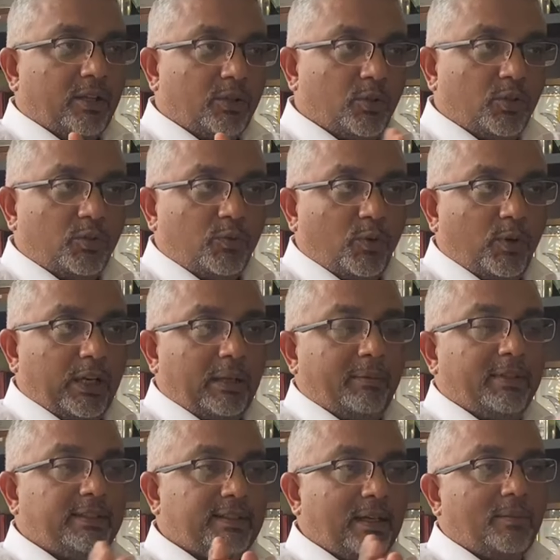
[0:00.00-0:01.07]
Those 4
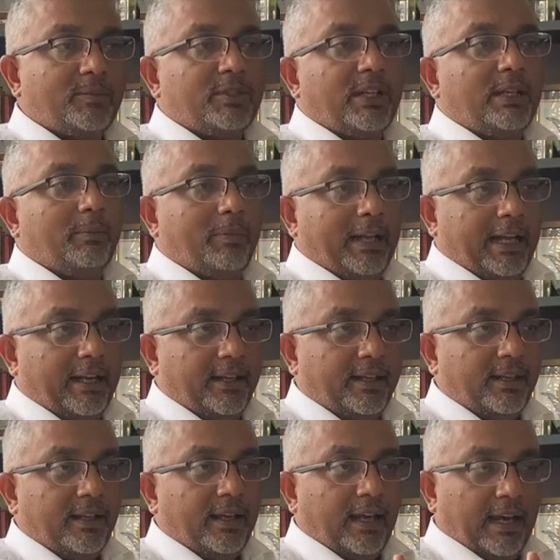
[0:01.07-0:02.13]
elements comes under planning,